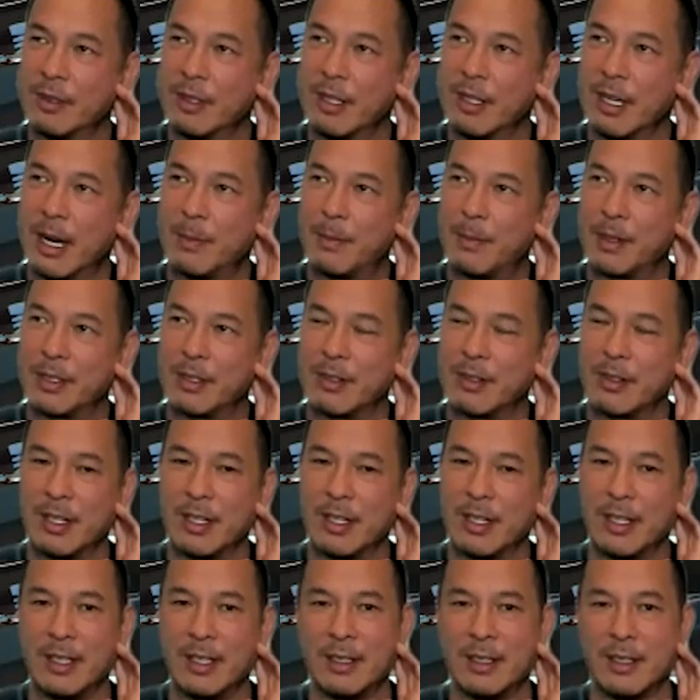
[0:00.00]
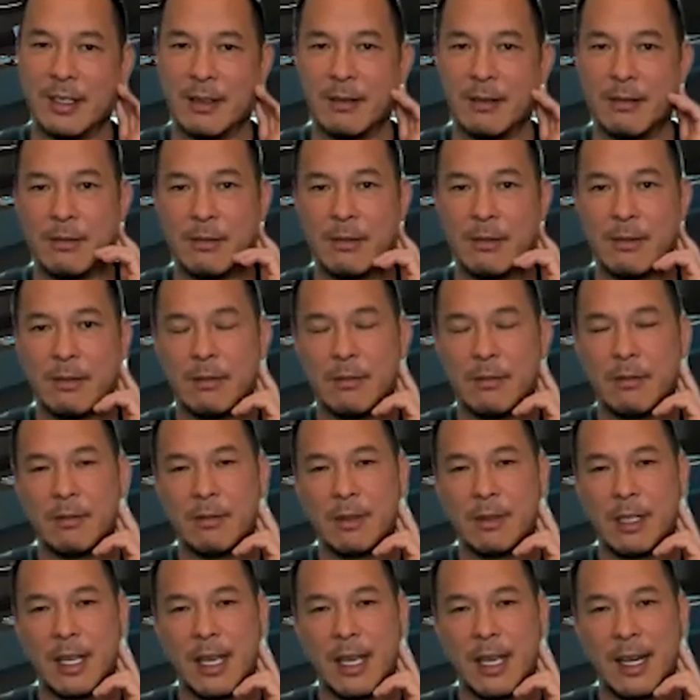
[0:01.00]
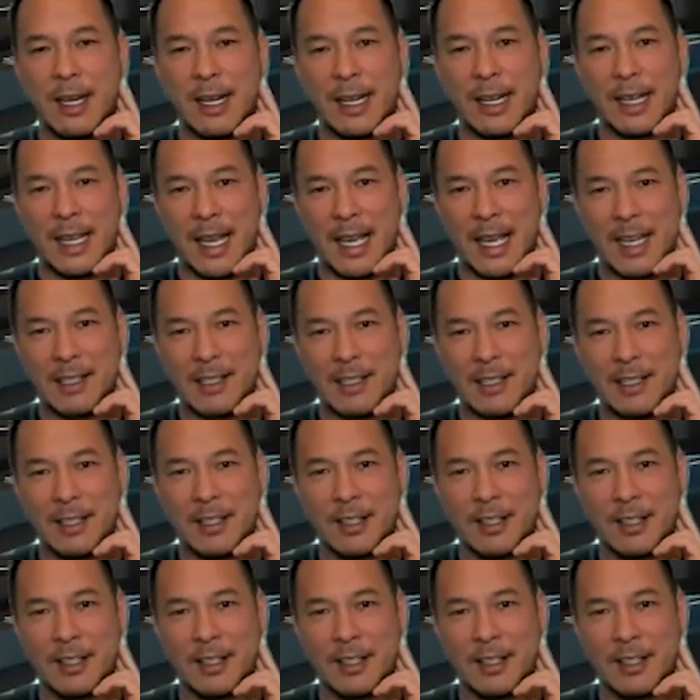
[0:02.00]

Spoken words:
the opportunity to hit it again,